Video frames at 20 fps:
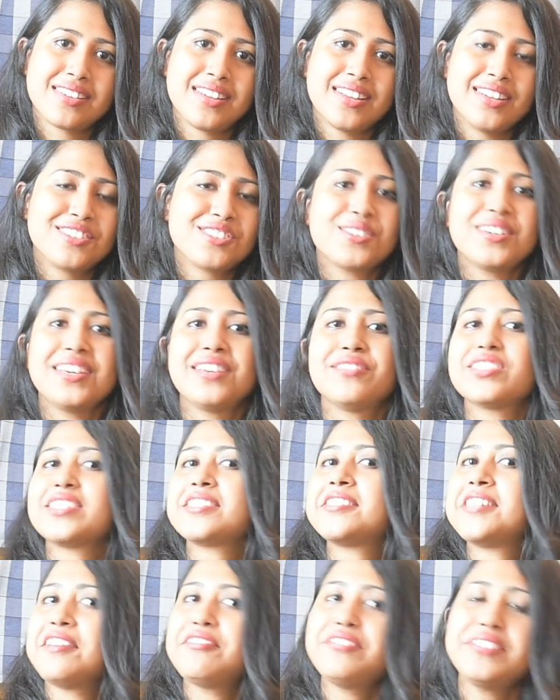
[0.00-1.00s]
So he was
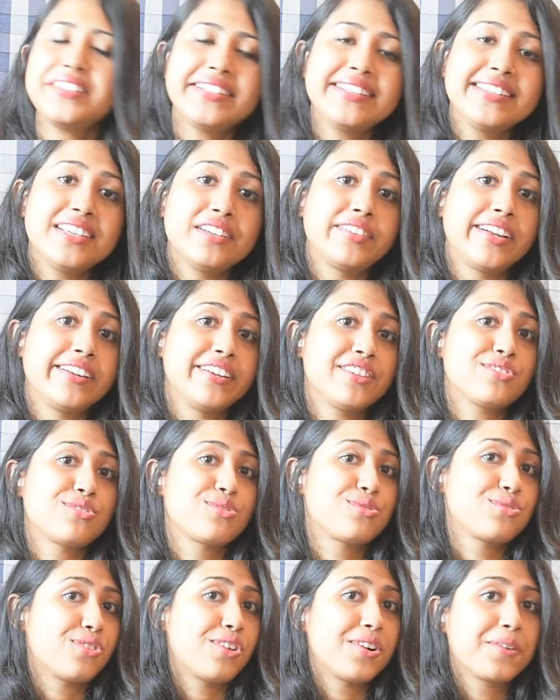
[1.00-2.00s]
definitely a very
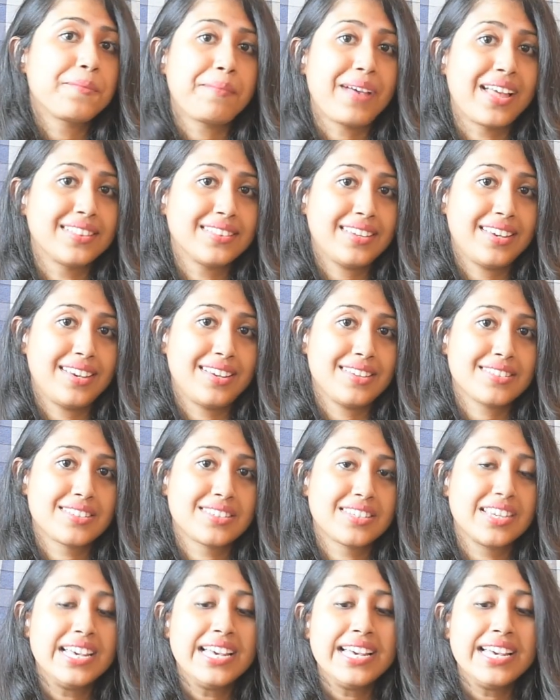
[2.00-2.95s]
strong pantheist.